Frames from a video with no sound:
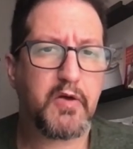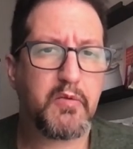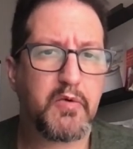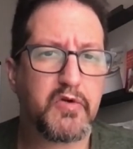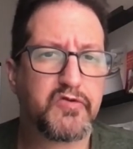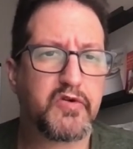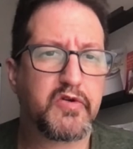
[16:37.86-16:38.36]

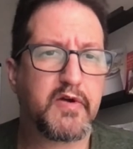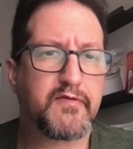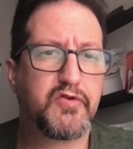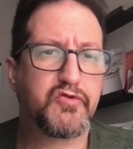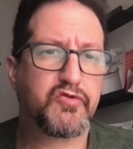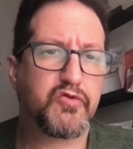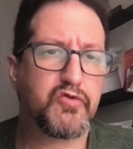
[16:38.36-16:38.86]
So you have
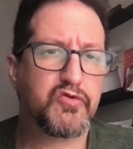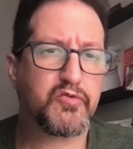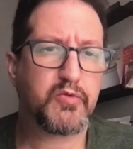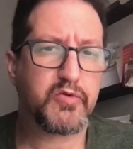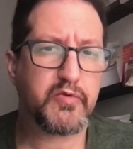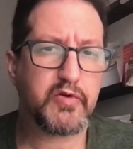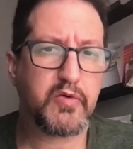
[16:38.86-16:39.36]
2 screws
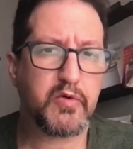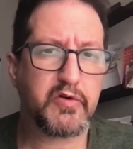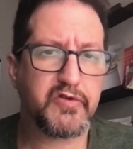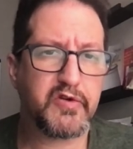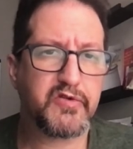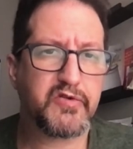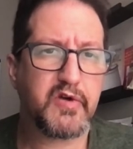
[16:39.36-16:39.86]
with 3
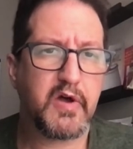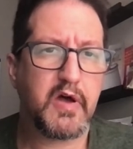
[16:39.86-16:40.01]
quarter-Cs.